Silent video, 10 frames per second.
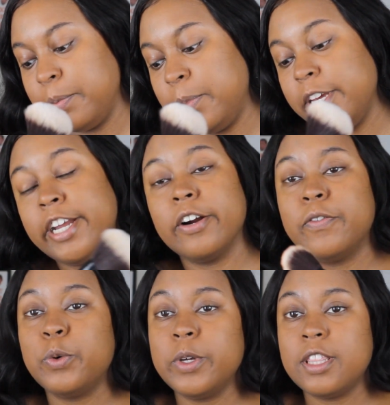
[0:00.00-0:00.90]
Be
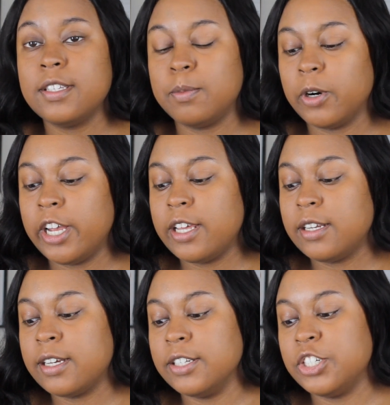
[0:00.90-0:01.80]
careful with this brand,
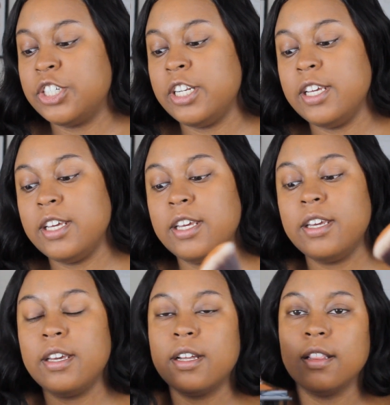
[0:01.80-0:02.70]
because
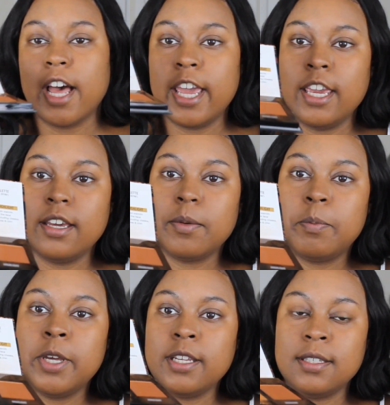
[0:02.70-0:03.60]
she like
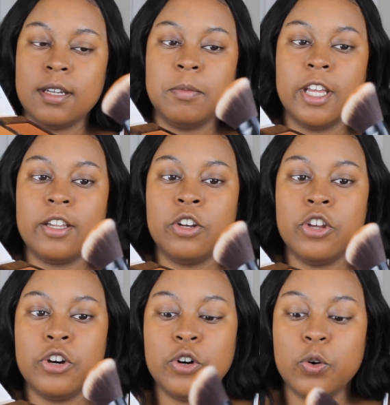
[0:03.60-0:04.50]
picks up like
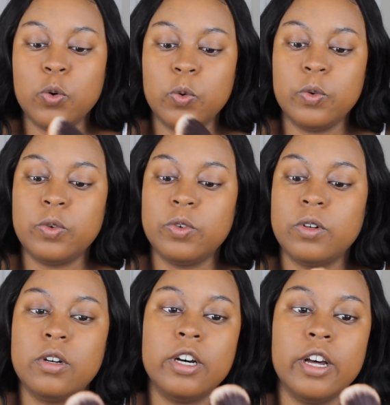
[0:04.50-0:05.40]
no
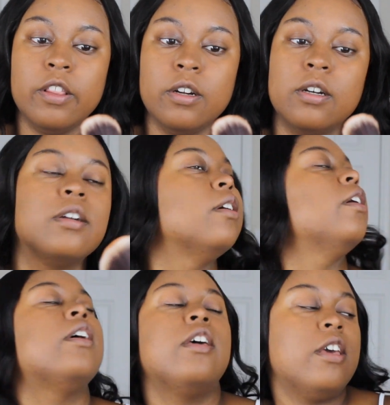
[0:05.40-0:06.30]
other.
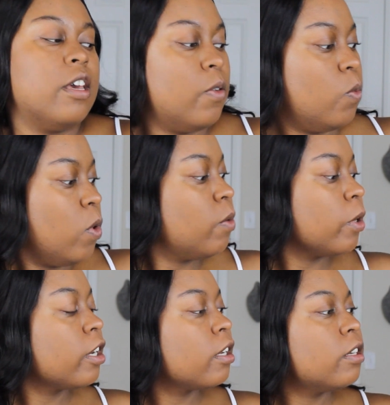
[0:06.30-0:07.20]
And what
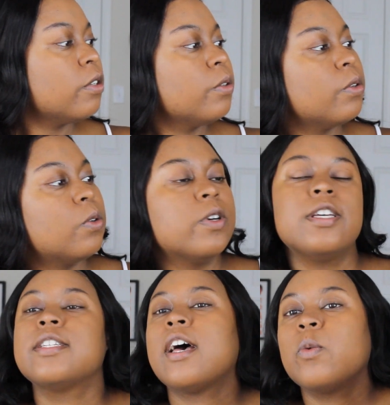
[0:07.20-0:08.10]
we're gonna do
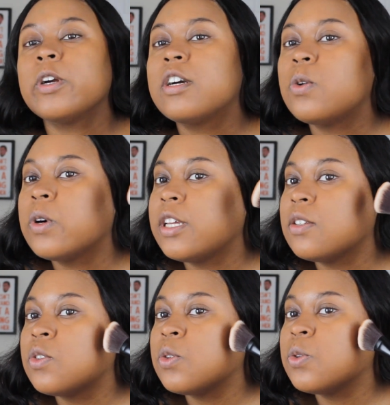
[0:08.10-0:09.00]
is that we're going
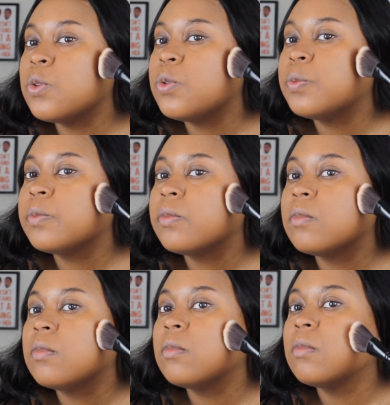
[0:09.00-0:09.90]
to
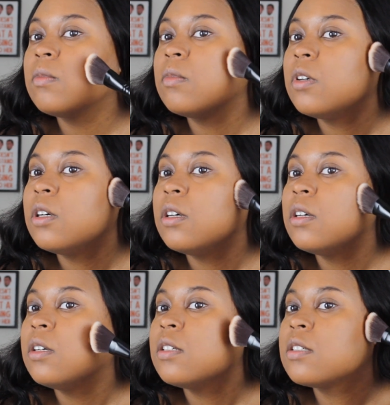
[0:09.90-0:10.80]

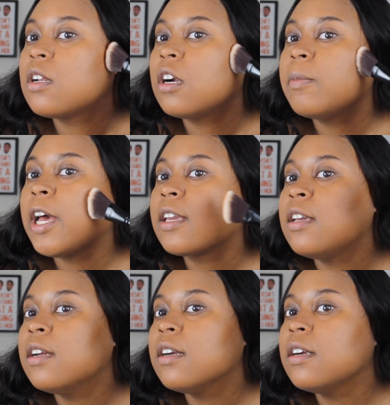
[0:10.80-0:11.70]
start back
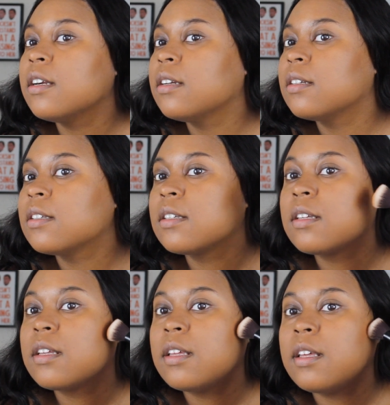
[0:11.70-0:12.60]
here
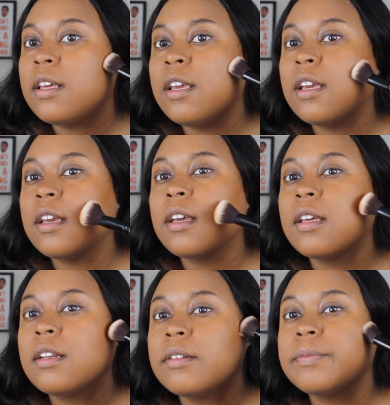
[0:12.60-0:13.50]

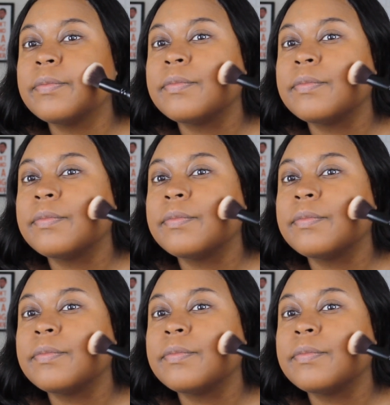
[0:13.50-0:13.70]
and